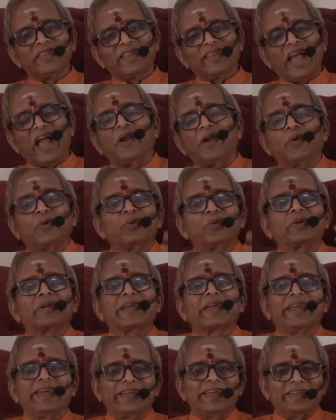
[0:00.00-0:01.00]
I don't
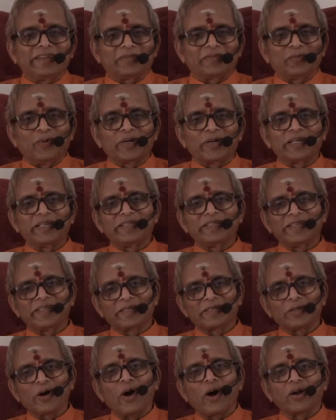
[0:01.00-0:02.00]
care what is the
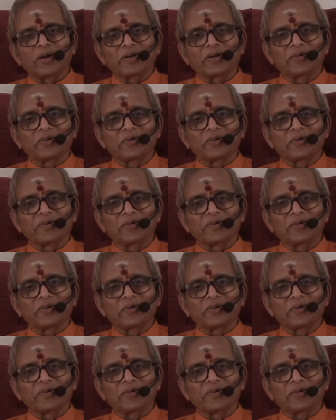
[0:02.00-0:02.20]
thought.